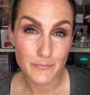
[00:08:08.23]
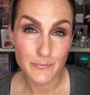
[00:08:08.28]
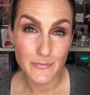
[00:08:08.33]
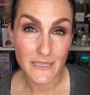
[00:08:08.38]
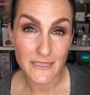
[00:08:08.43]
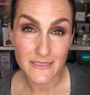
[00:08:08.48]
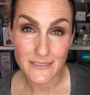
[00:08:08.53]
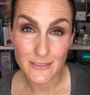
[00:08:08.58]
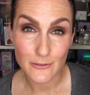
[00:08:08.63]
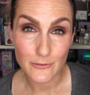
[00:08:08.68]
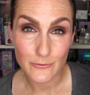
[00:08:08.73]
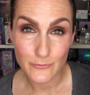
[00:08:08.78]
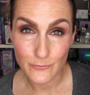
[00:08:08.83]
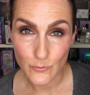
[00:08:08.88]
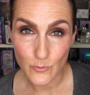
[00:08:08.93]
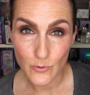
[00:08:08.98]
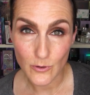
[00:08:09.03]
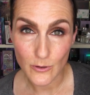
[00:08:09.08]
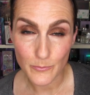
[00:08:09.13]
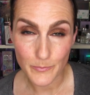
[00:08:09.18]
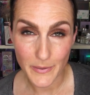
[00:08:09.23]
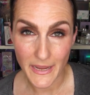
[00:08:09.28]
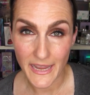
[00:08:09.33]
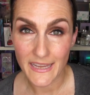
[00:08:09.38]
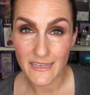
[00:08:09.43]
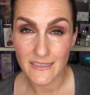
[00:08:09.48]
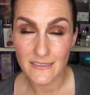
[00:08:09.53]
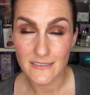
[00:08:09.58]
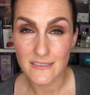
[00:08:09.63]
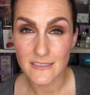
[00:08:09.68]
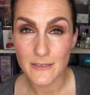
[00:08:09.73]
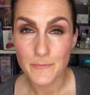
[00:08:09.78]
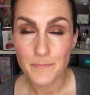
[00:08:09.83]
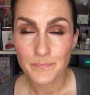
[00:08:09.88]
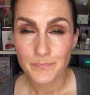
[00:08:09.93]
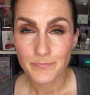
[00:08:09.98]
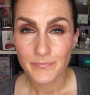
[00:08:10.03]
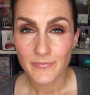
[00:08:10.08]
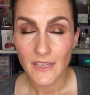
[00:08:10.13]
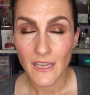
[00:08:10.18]
Because there are four pans,
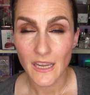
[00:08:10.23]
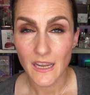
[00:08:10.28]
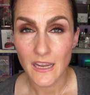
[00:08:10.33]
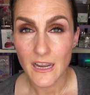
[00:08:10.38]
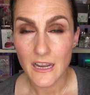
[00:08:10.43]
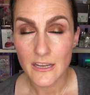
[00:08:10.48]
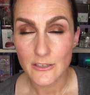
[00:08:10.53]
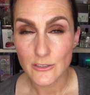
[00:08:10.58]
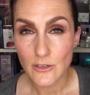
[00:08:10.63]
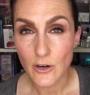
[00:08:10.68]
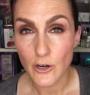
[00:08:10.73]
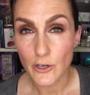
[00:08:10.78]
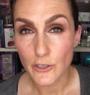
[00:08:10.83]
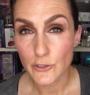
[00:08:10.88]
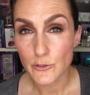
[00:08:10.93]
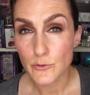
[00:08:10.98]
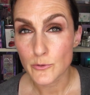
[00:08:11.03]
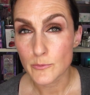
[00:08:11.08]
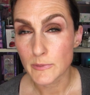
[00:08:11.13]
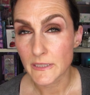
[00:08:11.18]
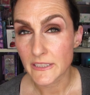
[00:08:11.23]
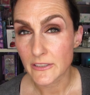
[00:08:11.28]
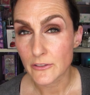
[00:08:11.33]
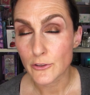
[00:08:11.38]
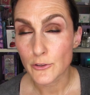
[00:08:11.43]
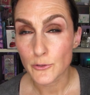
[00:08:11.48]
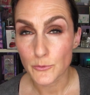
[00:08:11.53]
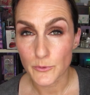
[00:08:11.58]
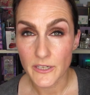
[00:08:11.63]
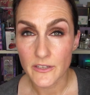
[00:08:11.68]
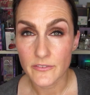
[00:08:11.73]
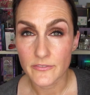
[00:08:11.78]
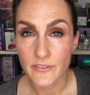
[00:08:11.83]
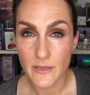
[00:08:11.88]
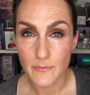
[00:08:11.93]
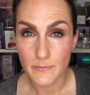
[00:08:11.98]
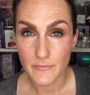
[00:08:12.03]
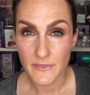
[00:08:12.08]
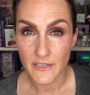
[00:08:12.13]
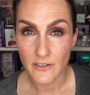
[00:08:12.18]
arguably three of
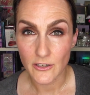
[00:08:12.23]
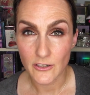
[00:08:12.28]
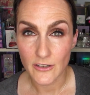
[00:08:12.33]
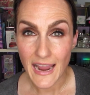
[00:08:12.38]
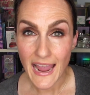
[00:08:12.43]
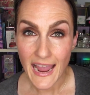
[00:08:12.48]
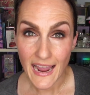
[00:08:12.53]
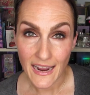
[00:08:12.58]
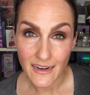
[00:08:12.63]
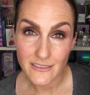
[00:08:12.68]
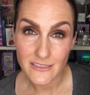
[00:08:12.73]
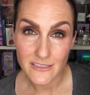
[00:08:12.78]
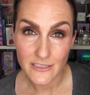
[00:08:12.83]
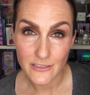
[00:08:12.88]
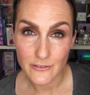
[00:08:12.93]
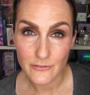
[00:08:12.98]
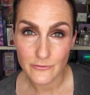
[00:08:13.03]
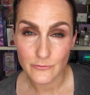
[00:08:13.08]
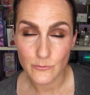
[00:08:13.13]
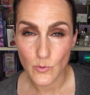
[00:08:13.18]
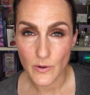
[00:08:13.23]
them that are active,